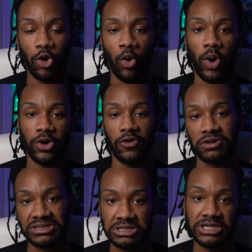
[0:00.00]
or
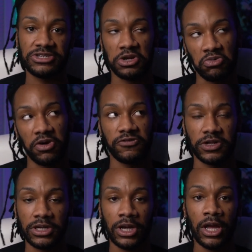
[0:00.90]
1/60 roughly,